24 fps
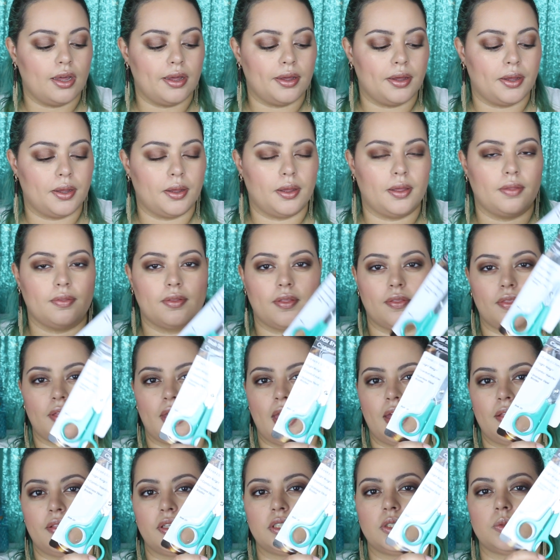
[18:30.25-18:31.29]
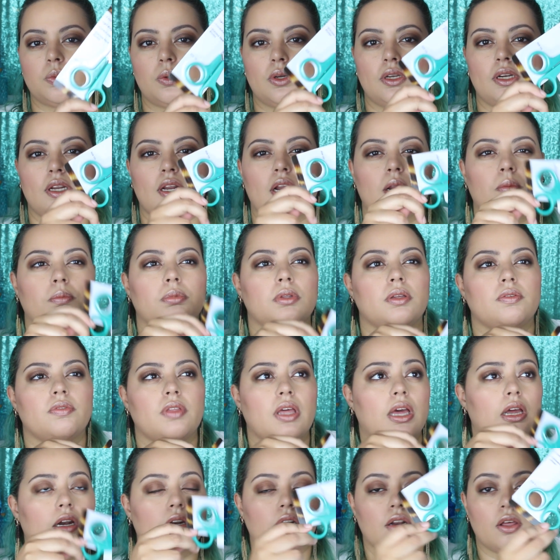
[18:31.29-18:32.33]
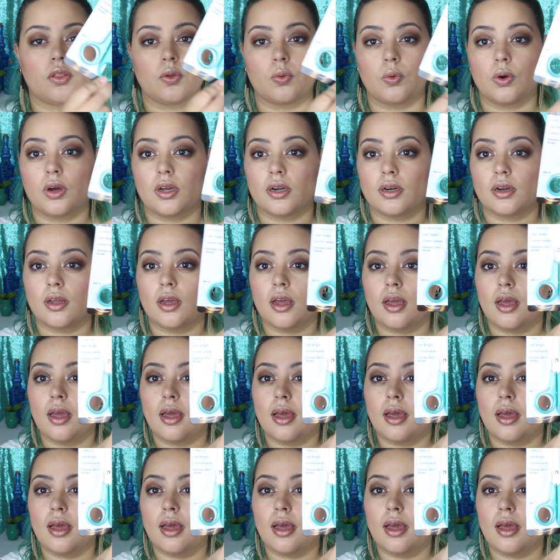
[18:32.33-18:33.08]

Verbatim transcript: And then they had this one, and I believe they had another one.